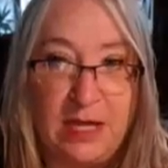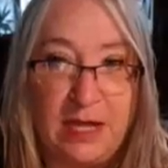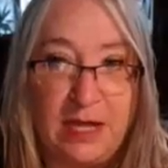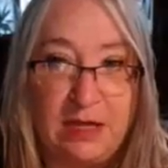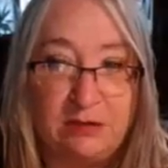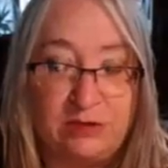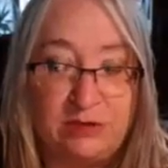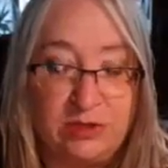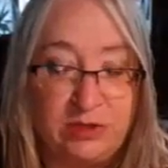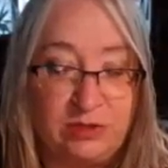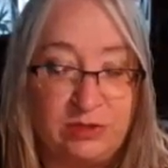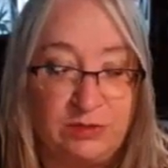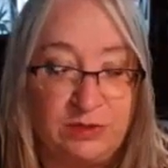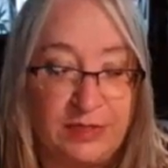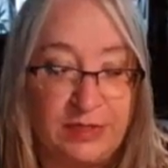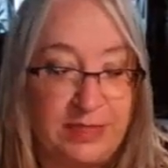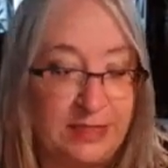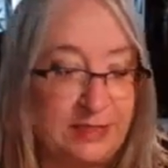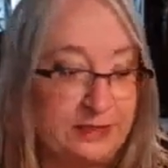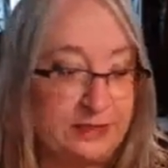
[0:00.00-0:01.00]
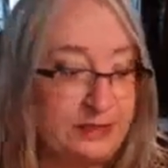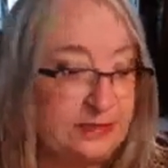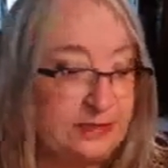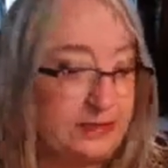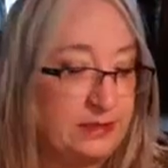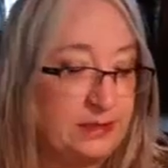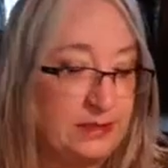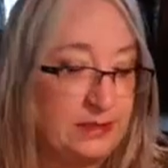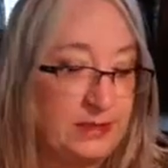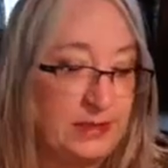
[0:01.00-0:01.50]
how to do that.
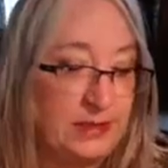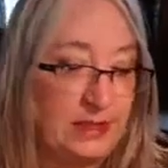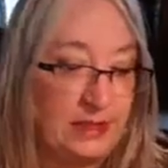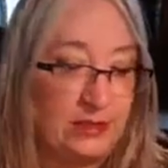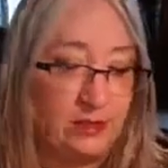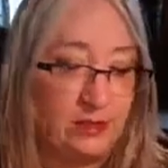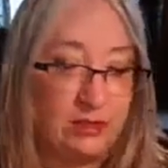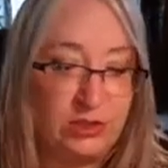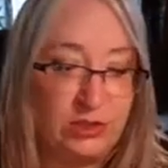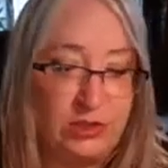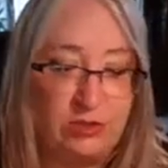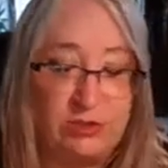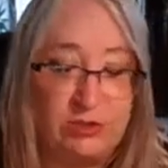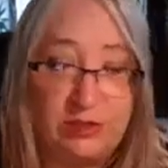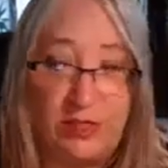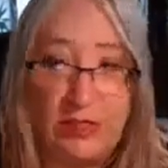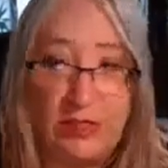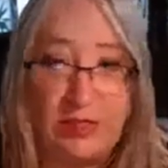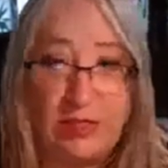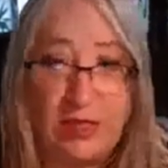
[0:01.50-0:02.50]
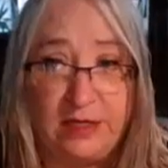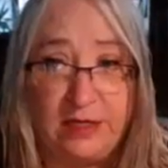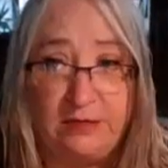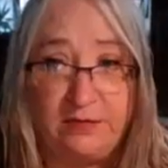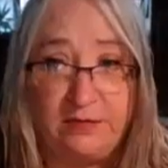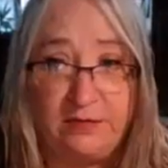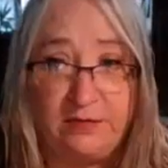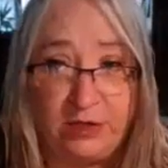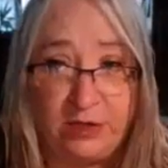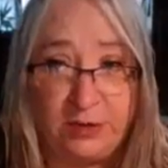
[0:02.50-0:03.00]
And you could use any kind
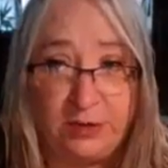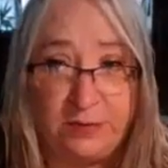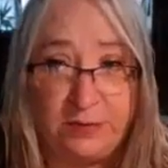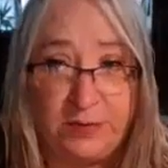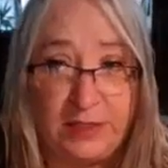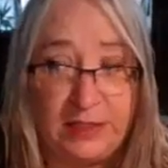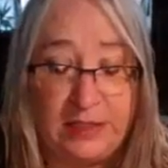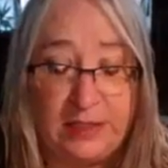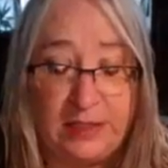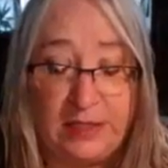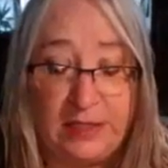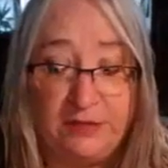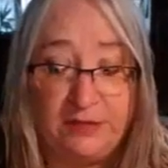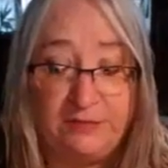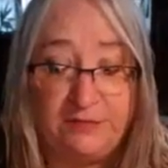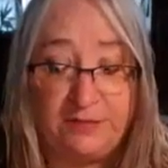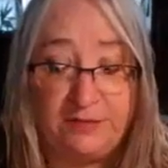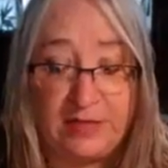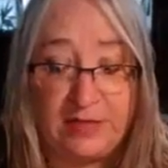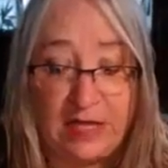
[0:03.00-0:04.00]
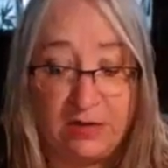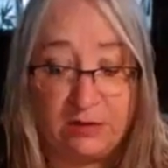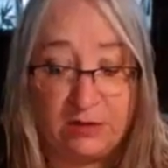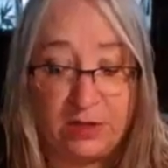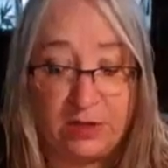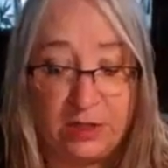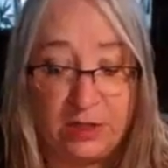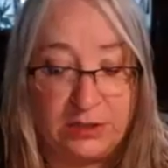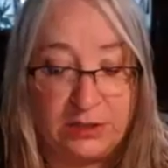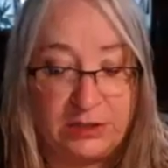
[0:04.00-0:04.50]
of herb, any kind of
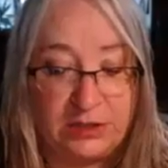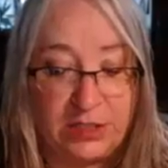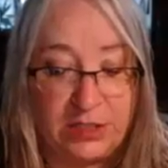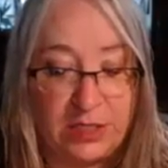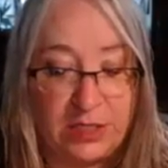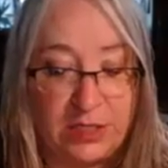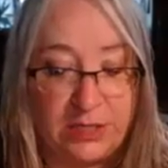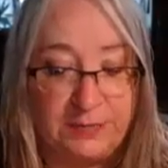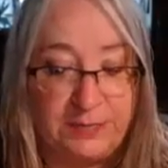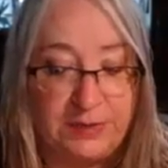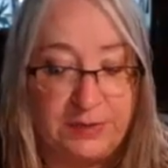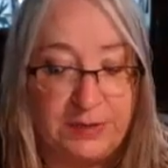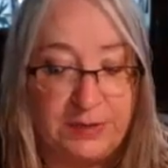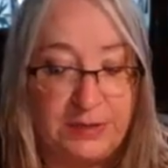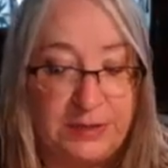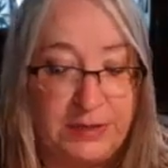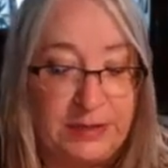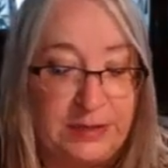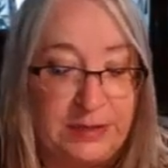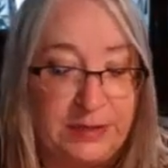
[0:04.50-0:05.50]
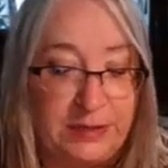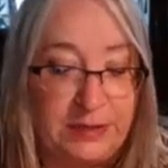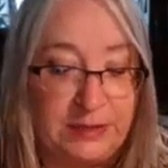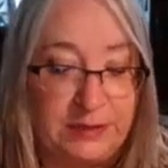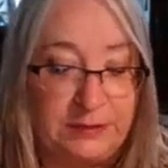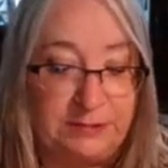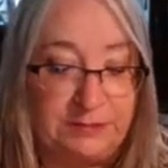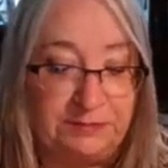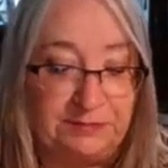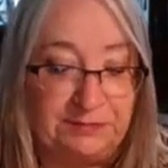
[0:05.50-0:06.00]
flower on the top.
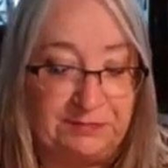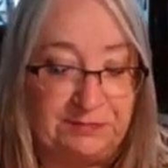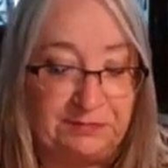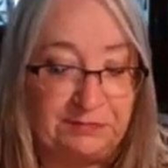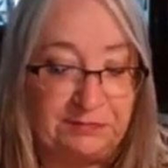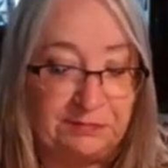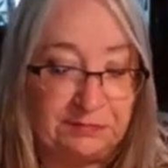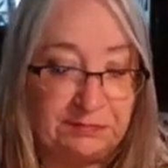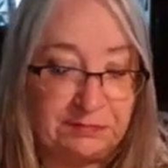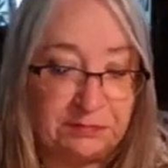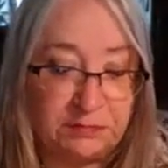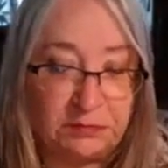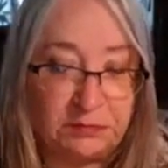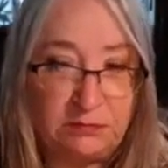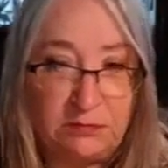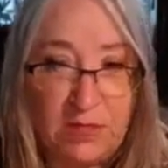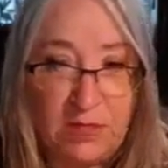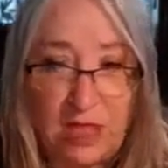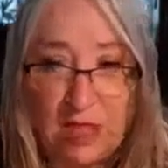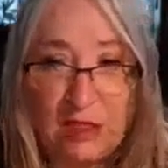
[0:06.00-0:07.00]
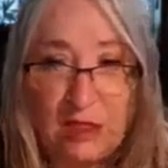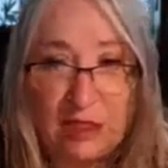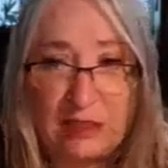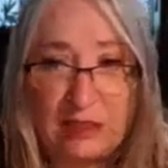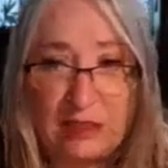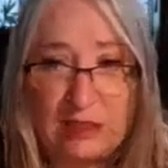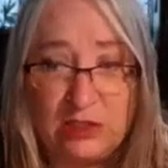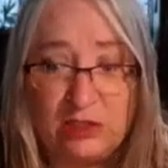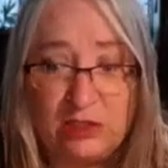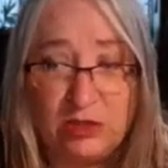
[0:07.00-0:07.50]
Like I
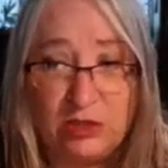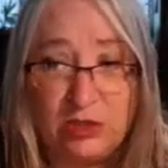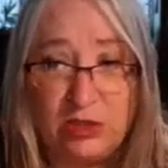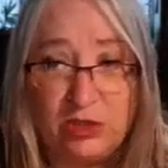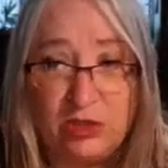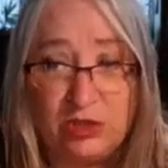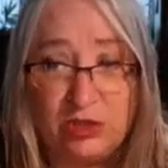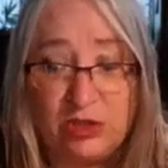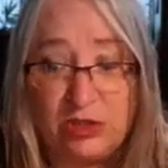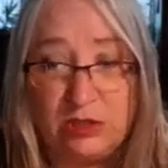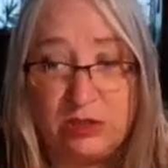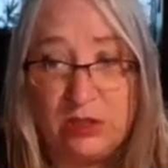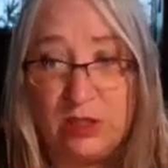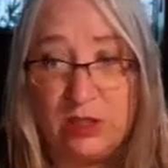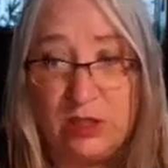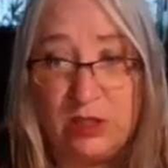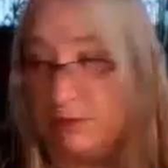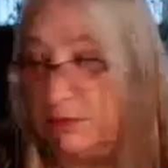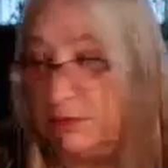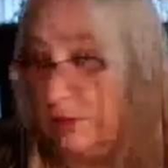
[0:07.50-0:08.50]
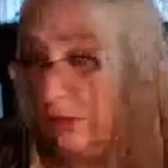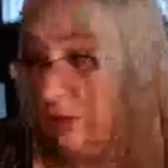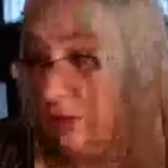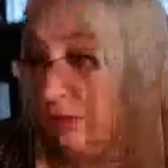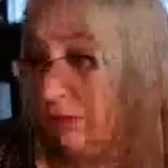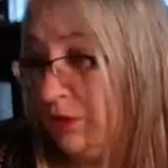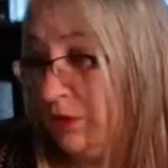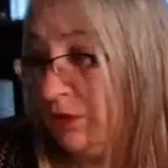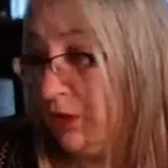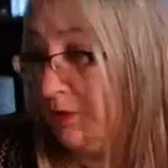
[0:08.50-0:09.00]
said, you could use
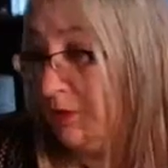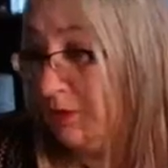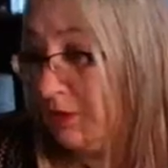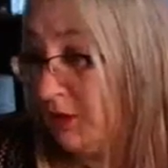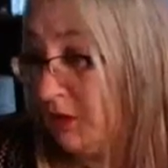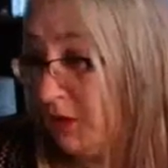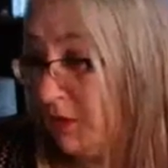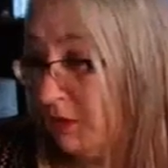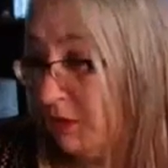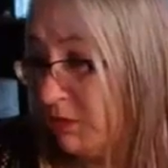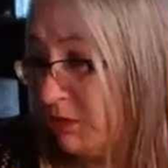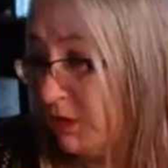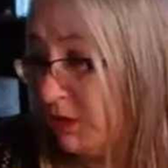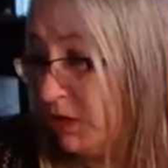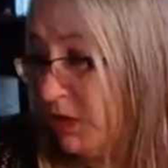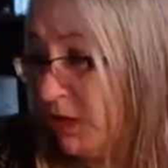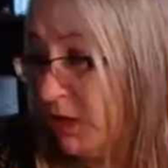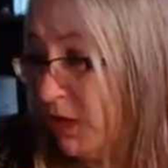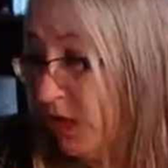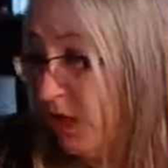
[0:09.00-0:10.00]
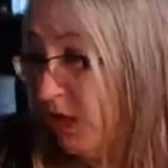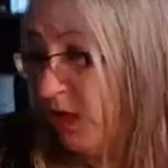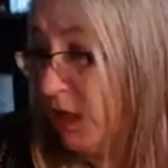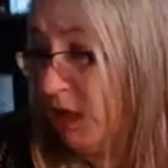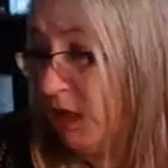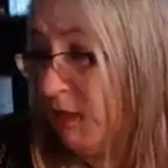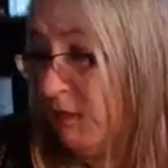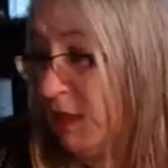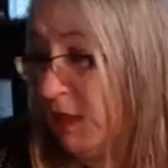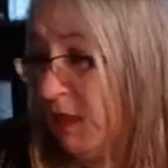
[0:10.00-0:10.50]
chipstones.
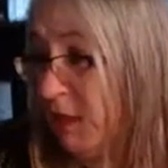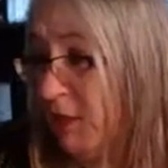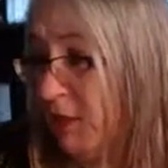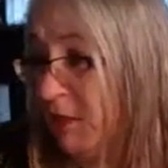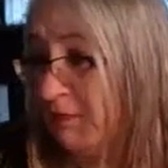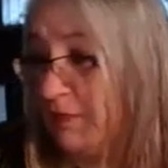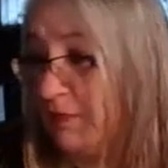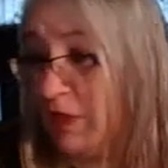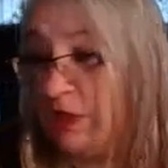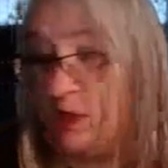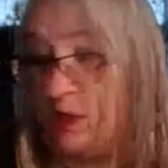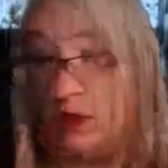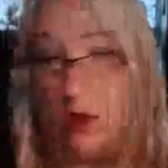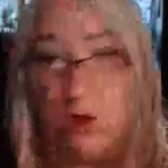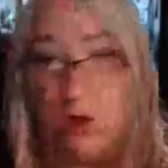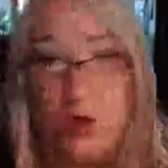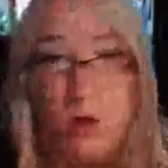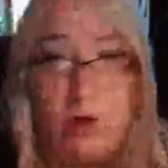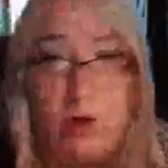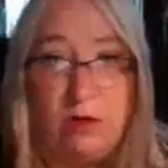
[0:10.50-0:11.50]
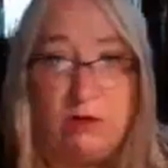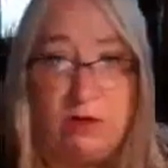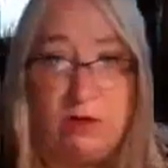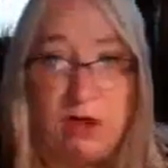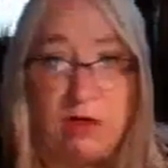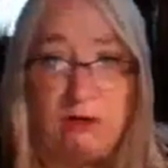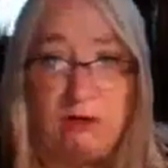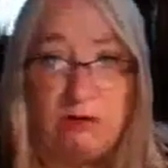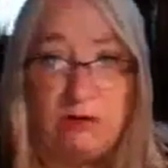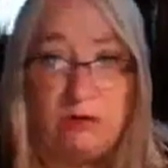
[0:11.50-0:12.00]
I could have gone the whole way
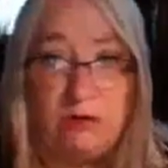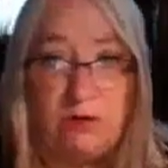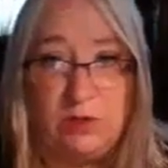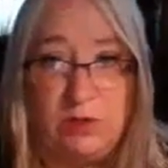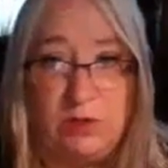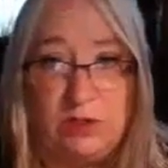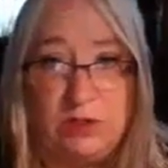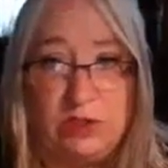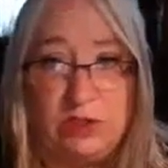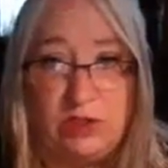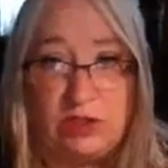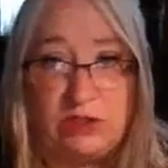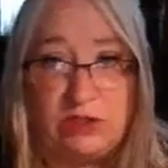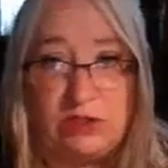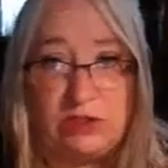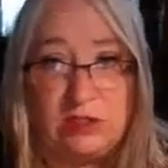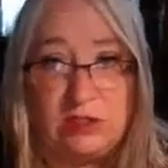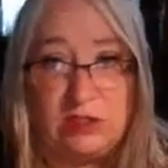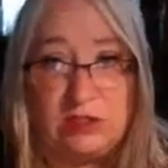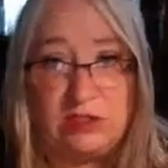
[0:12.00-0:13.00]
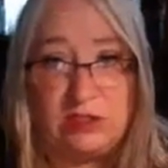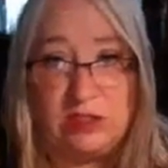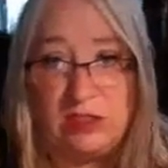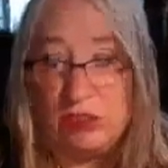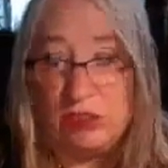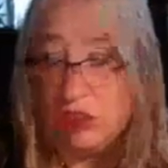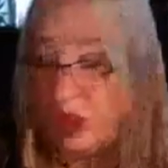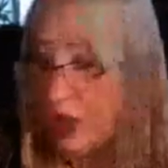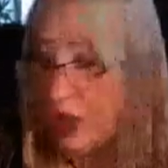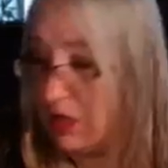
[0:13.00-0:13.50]
around with just the
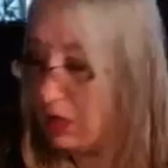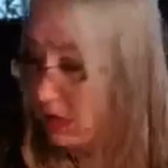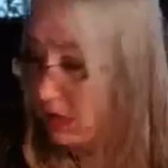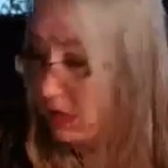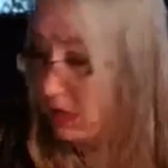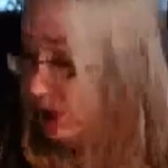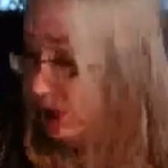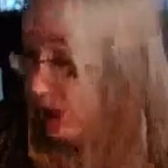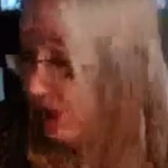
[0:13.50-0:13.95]
seashells.